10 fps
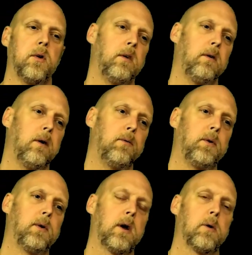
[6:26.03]
And if you
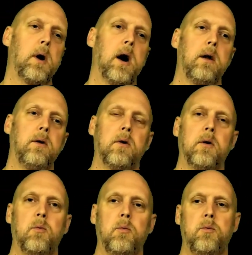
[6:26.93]
think about it, you
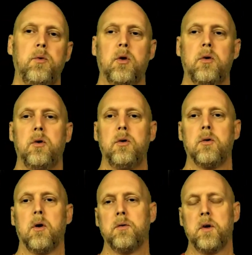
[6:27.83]
can do
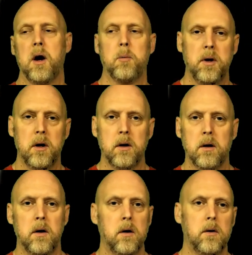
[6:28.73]
your own top end.
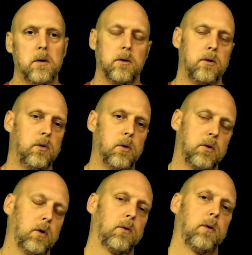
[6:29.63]
You do it
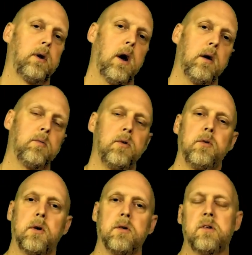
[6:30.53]
2 or 3 times, and
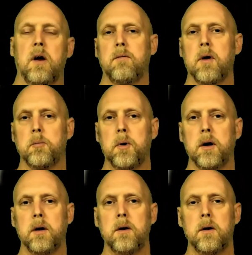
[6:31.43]
you're going to save that
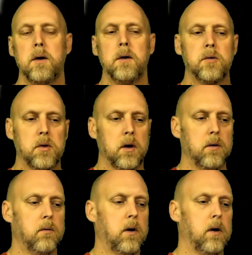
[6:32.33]
money.
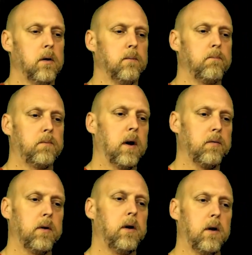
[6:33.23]
So
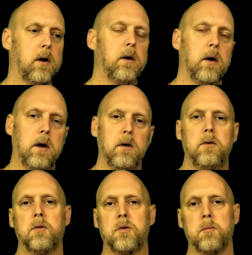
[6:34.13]
definitely look into
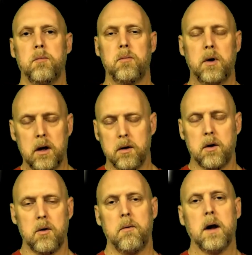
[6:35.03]
getting the
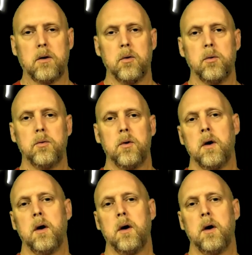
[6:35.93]
correct tools.